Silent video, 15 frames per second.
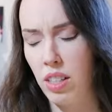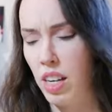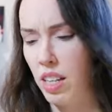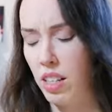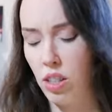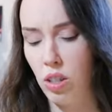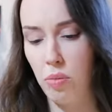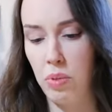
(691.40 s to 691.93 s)

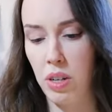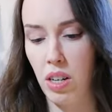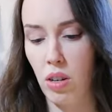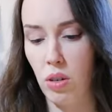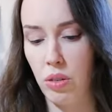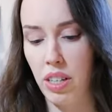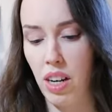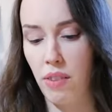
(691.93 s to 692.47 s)
there should be an
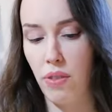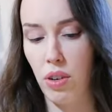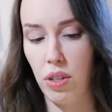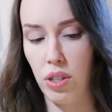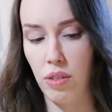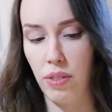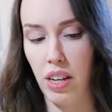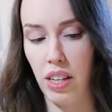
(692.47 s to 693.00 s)
old type
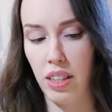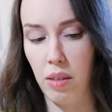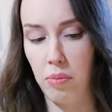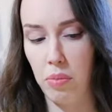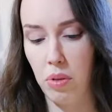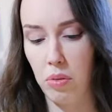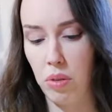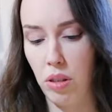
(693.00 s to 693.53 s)
version of that. That
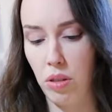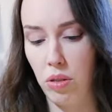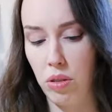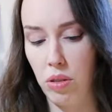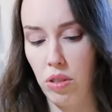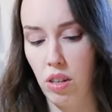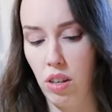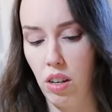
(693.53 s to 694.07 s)
probably
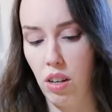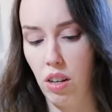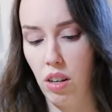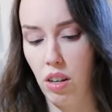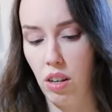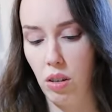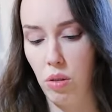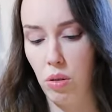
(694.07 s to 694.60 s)
looks
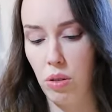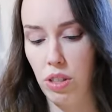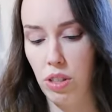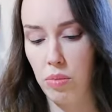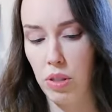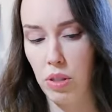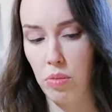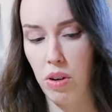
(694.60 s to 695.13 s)
awesome
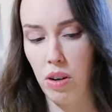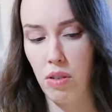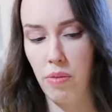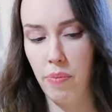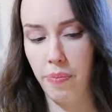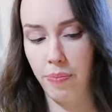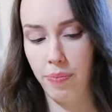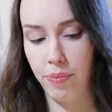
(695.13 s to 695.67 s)
as well.
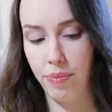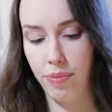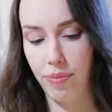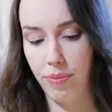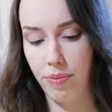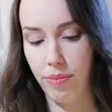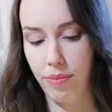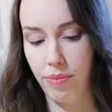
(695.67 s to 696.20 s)

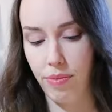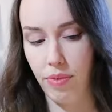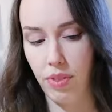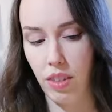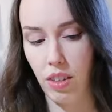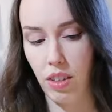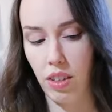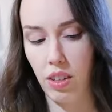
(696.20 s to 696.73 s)

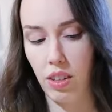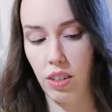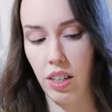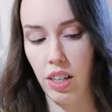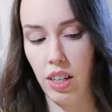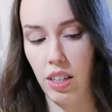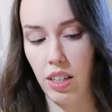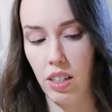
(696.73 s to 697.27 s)

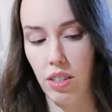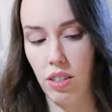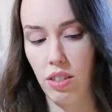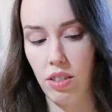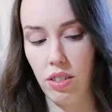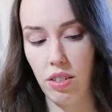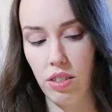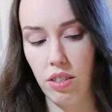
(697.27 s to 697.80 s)
Alright.
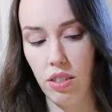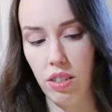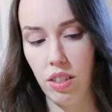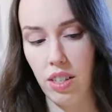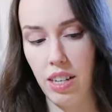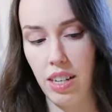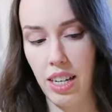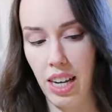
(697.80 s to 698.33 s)

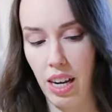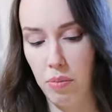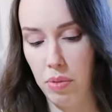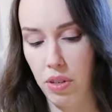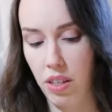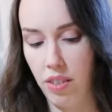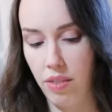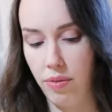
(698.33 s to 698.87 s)

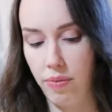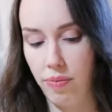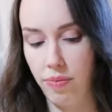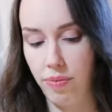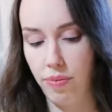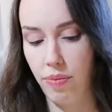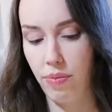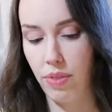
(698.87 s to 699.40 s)
Nappa.
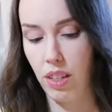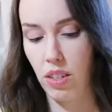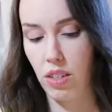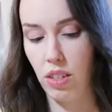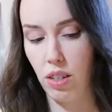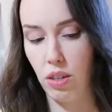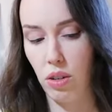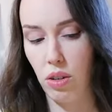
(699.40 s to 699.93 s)

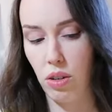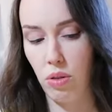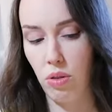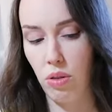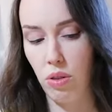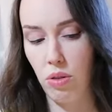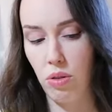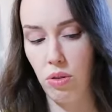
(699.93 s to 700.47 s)
Son
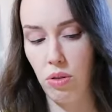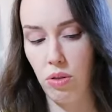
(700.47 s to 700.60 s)
Goku.